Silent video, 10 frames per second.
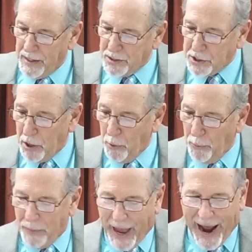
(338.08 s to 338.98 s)
so
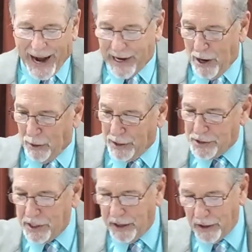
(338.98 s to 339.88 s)
I call
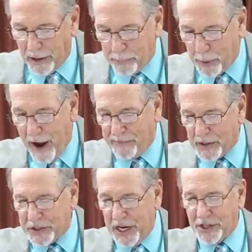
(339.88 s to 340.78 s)
Ezekiel a
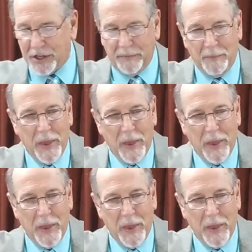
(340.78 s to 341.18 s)
prophysician